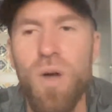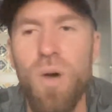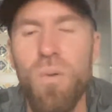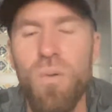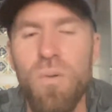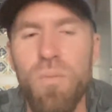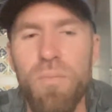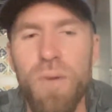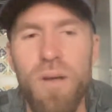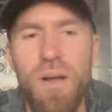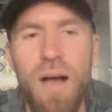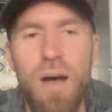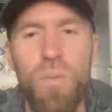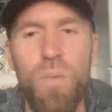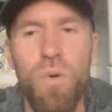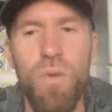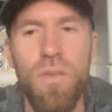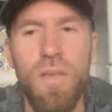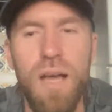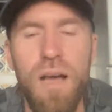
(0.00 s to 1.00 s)
I don't, but
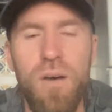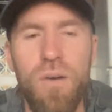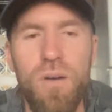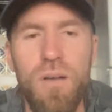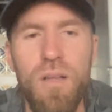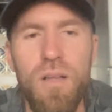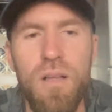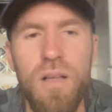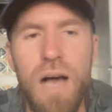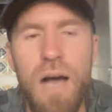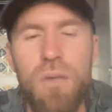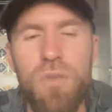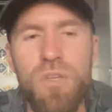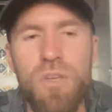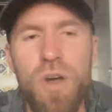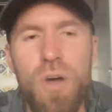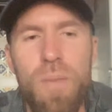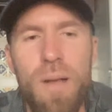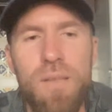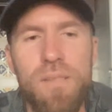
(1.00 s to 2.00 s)
I will now.
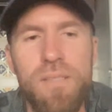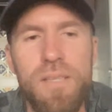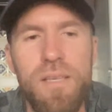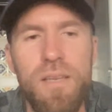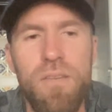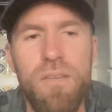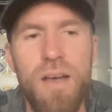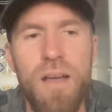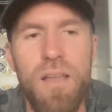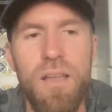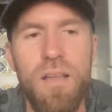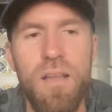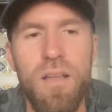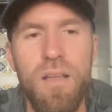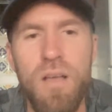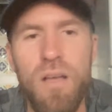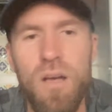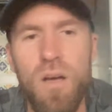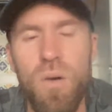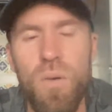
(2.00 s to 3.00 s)
How do you know about
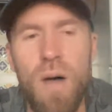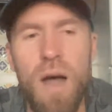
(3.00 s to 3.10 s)
Cinderella?